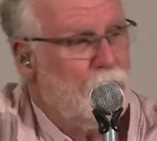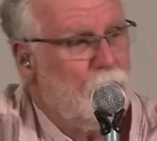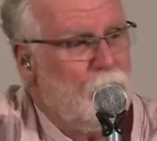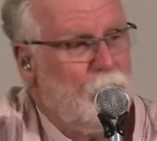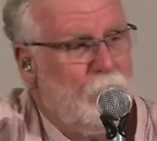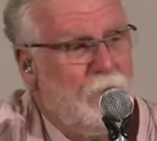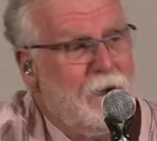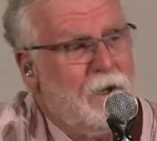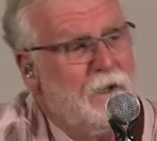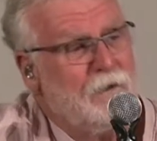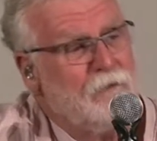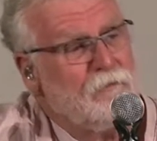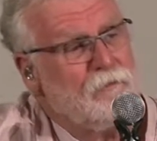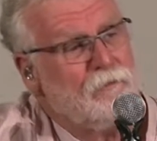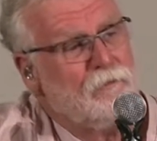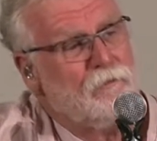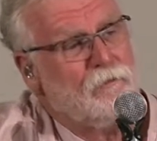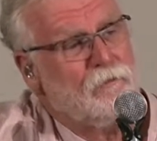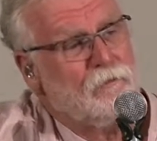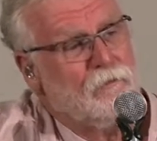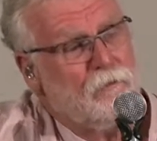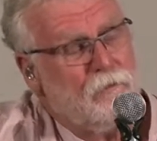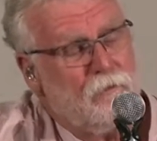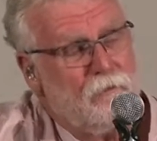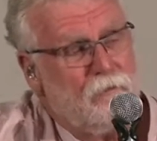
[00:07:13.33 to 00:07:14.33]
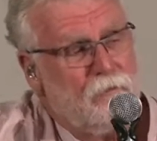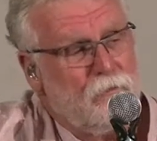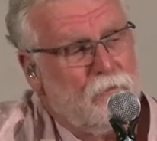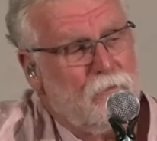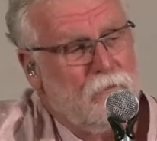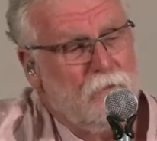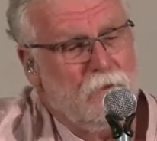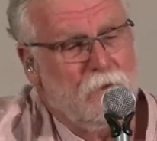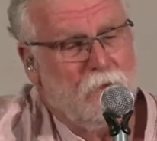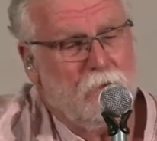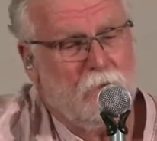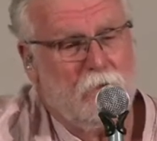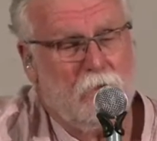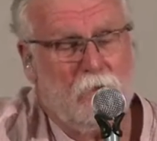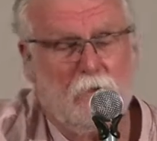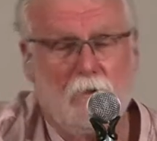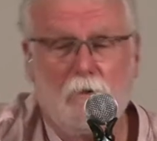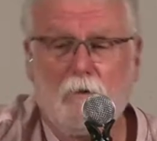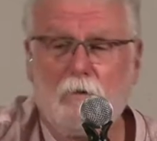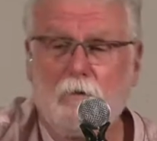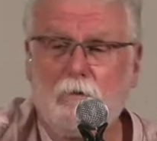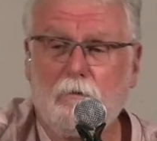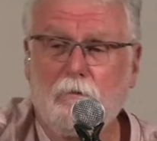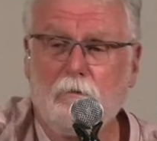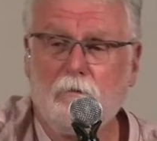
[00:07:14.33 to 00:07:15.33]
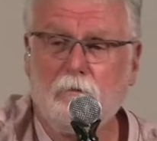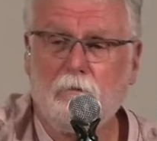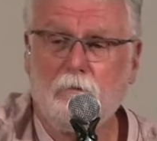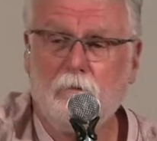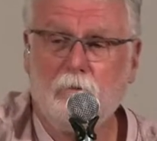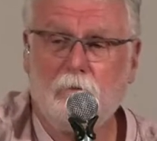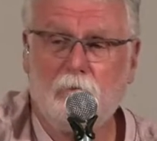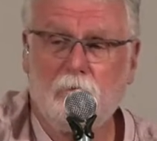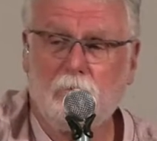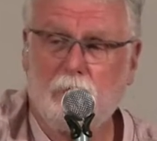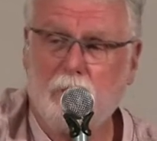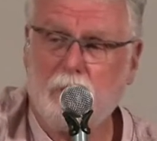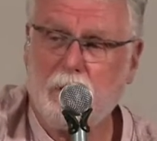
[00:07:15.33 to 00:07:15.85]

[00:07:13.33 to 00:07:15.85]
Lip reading: What's going on?